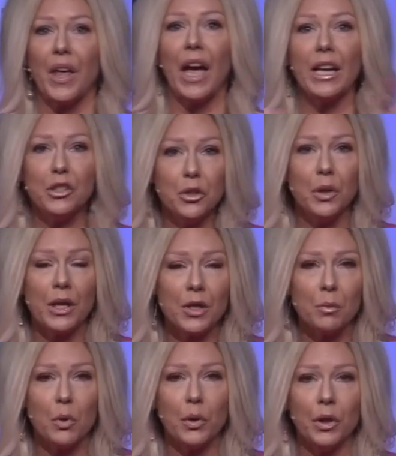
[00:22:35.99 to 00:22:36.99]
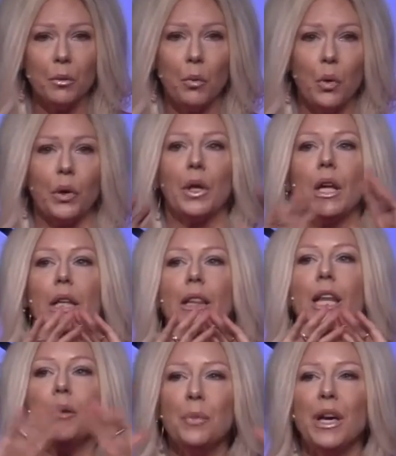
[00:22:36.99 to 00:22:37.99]
I do not smoke anymore.
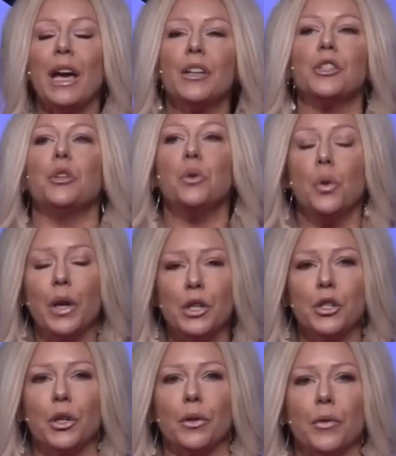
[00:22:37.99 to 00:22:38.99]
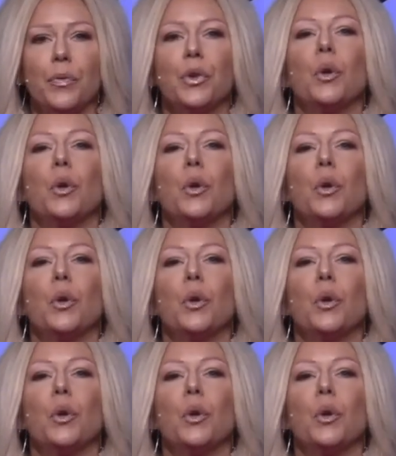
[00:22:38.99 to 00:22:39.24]
Let me ask you a question.